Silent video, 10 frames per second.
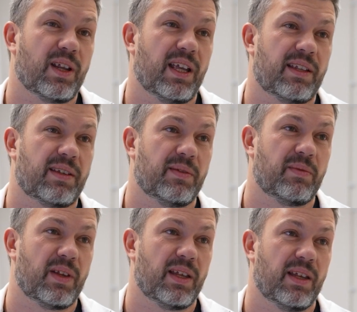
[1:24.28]
that,
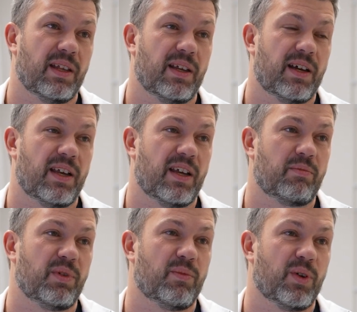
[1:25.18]
I
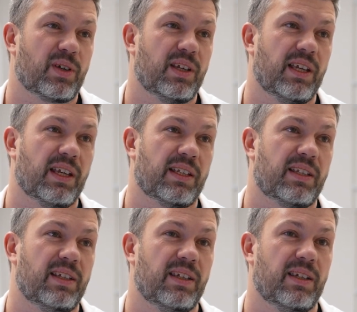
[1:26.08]
have been working at
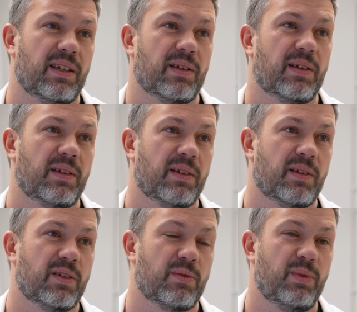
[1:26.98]
the
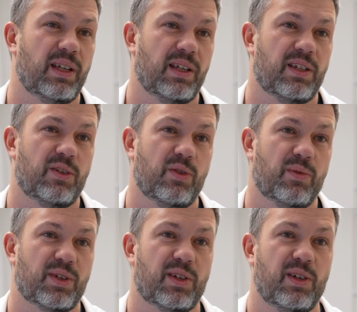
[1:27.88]
Swedish
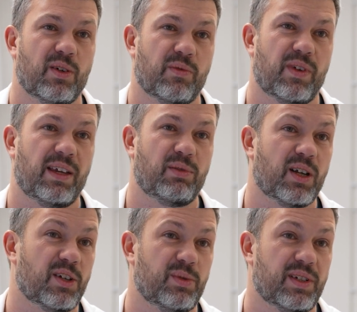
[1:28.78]
University of
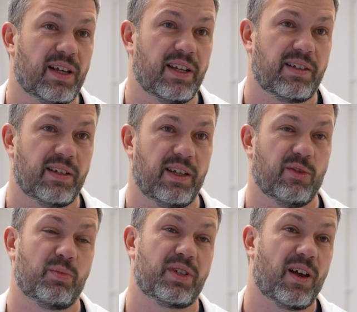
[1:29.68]
Agricultural Science in
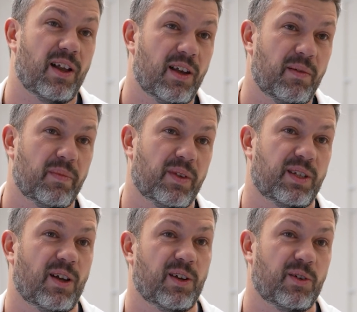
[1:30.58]
Uppsala.
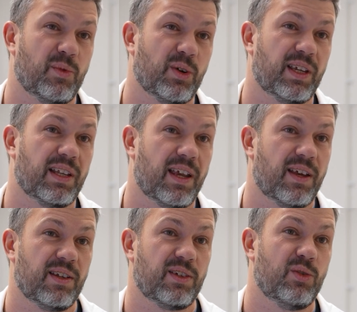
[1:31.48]
Started working
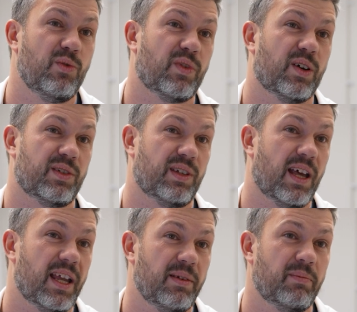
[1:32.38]
there in
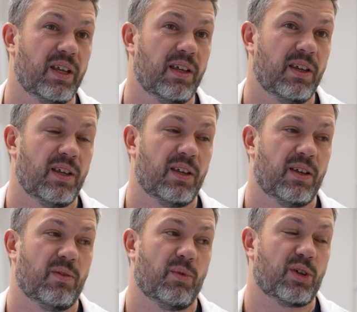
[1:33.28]
2009.
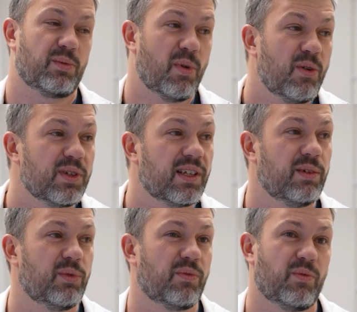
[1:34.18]
Worked
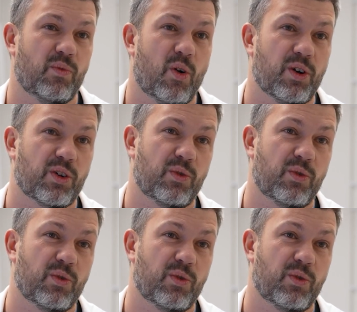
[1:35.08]
mostly with water